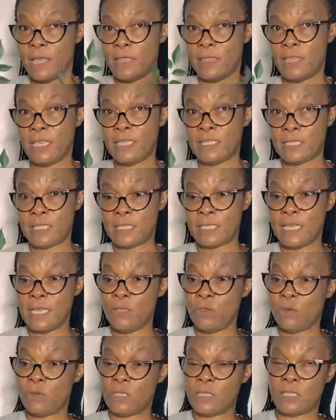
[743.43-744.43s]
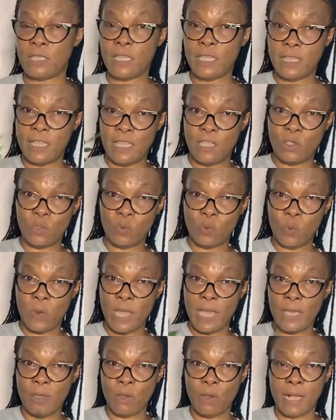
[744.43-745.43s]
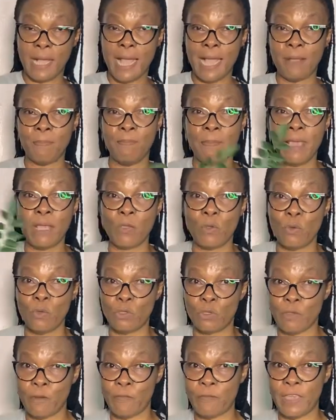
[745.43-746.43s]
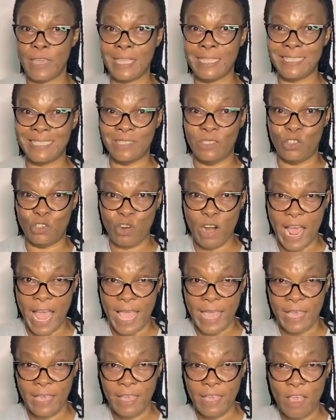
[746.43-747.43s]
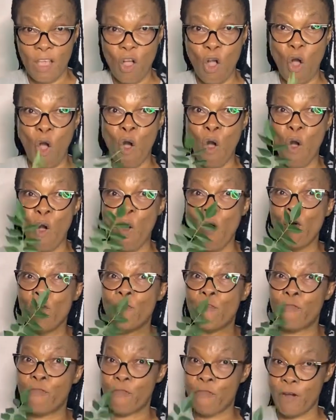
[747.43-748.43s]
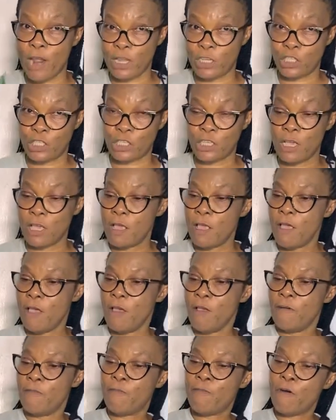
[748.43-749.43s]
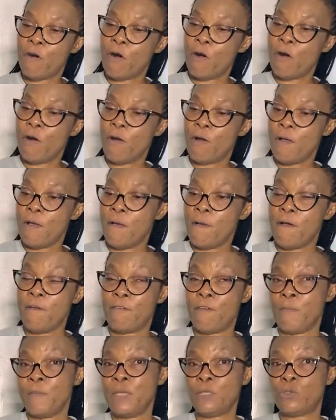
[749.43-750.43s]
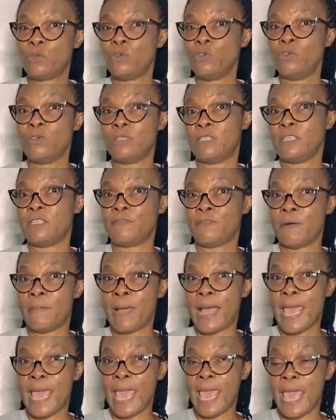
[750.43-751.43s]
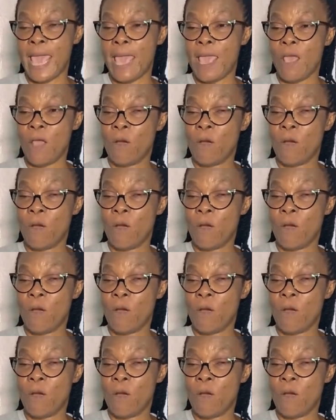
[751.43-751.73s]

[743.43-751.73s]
this thing you see this way, you can make use of it dry or fresh. For me to use it for my hair,